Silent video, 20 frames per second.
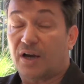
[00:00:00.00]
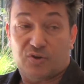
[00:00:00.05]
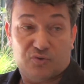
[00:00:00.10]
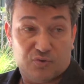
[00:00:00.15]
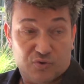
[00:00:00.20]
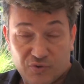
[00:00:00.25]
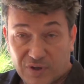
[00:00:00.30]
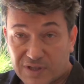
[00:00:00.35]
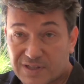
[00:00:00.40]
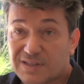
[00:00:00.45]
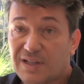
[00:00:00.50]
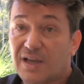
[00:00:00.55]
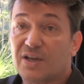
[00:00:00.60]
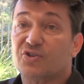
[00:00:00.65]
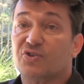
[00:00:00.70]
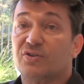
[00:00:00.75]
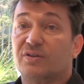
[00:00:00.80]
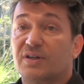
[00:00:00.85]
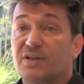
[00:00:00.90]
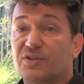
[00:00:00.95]
I do
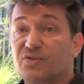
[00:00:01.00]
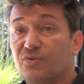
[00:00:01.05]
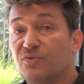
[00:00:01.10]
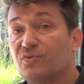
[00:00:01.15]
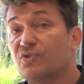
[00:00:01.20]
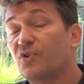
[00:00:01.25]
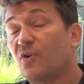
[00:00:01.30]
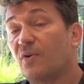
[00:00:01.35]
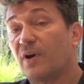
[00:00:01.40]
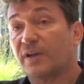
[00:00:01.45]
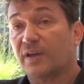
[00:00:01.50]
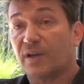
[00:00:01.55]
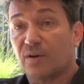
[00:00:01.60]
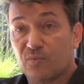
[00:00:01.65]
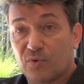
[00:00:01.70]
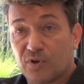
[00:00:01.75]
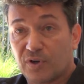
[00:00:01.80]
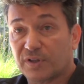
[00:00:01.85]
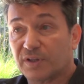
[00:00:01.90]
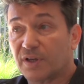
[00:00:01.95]
translation, as you saw. I
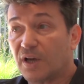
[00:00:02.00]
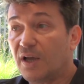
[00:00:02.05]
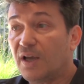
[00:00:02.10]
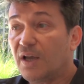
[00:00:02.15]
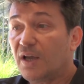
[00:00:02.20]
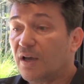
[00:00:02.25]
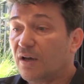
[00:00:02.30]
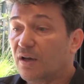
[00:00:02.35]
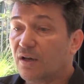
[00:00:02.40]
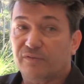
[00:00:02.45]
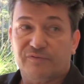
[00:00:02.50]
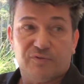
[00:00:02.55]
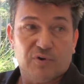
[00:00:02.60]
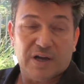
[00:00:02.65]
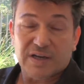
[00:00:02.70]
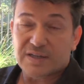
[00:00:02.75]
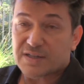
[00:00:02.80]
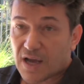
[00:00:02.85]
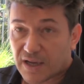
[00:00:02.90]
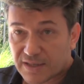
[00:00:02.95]
can work
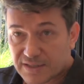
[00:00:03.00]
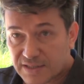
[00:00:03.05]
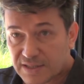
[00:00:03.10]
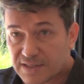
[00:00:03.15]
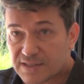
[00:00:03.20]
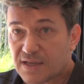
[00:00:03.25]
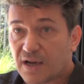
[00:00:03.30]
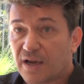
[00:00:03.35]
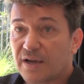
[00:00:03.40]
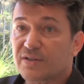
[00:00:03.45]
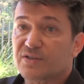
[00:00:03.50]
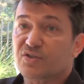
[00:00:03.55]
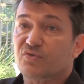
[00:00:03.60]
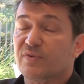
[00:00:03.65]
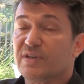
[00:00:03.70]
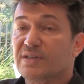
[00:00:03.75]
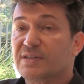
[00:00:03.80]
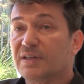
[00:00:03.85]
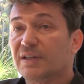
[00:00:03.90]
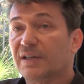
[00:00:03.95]
for Antarctic
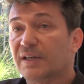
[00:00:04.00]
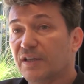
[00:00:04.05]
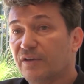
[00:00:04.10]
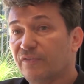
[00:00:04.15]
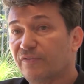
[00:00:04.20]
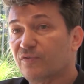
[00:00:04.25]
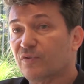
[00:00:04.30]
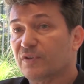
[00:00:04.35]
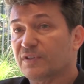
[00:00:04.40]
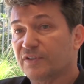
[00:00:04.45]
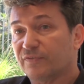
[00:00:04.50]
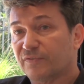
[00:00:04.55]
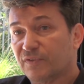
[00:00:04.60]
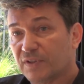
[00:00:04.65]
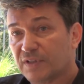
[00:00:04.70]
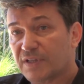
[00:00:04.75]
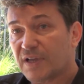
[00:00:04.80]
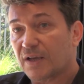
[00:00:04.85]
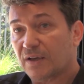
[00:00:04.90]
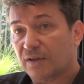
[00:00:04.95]
science recently for
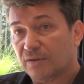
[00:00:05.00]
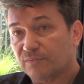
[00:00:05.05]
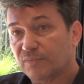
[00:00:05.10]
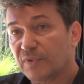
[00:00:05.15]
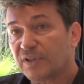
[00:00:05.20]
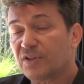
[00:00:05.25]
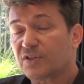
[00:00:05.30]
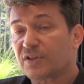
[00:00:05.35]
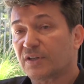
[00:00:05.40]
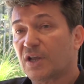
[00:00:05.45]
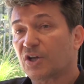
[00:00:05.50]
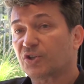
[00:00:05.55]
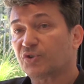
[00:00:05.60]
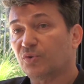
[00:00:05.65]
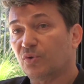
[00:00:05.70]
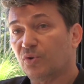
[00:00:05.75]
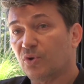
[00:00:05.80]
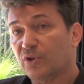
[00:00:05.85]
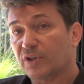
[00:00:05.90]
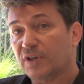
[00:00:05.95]
different
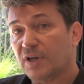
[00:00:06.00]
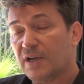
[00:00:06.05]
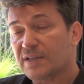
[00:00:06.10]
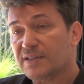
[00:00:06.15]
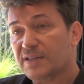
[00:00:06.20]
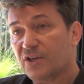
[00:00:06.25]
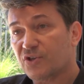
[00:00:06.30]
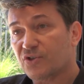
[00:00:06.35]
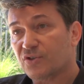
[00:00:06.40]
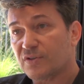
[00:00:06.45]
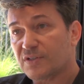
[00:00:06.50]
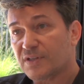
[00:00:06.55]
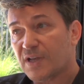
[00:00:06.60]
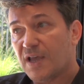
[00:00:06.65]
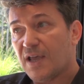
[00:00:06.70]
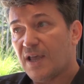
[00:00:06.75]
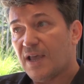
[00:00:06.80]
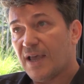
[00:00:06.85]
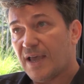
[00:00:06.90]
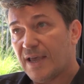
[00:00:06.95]
international organizations.